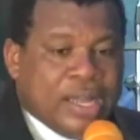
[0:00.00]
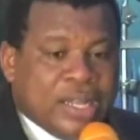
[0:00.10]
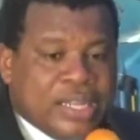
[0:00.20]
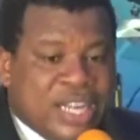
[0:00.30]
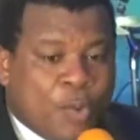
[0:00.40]

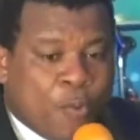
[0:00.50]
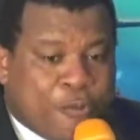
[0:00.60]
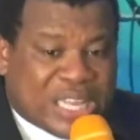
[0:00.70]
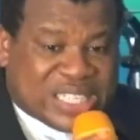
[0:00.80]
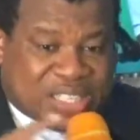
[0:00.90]
The
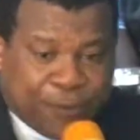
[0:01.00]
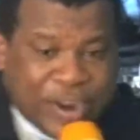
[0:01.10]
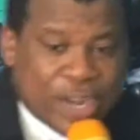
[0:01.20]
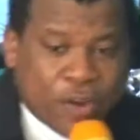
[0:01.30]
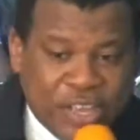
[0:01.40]
first friend
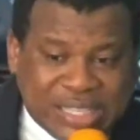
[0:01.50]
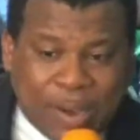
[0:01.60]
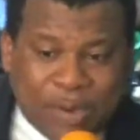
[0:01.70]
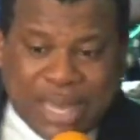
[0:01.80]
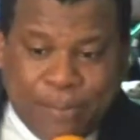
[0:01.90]
of his that
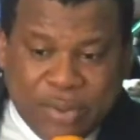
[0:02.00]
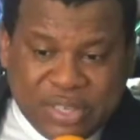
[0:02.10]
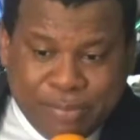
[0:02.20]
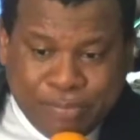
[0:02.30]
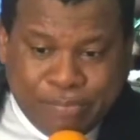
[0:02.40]
was abusing
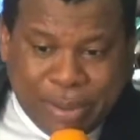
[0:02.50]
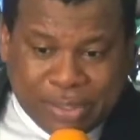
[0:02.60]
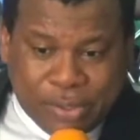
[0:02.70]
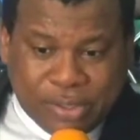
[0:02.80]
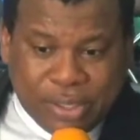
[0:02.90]

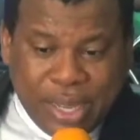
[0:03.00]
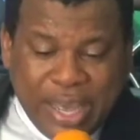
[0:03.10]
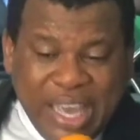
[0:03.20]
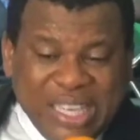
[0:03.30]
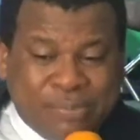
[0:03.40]
pastors,
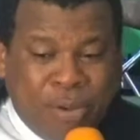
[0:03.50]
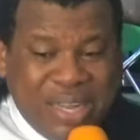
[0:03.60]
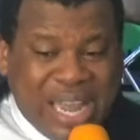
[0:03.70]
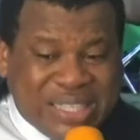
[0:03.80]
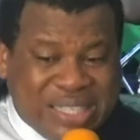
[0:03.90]
his mother
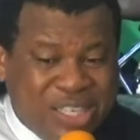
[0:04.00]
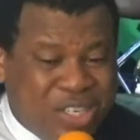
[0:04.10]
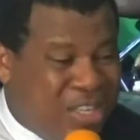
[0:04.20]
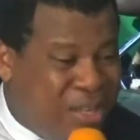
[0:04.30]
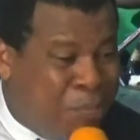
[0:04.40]
is in
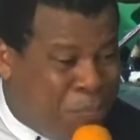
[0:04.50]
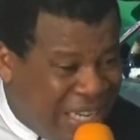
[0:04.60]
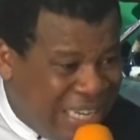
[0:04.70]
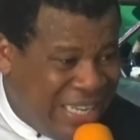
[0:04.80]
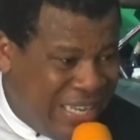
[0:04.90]

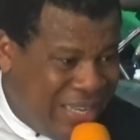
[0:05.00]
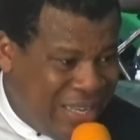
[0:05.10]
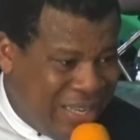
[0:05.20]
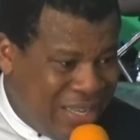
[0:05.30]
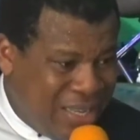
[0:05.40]
Benin,
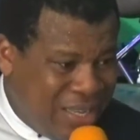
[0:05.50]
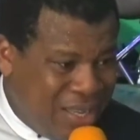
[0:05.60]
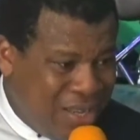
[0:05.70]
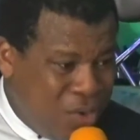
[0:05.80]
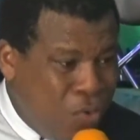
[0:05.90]

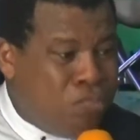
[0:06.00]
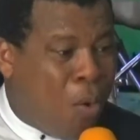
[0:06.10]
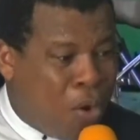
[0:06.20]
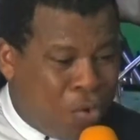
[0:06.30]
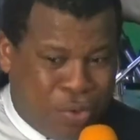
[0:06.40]
Ubawa Road.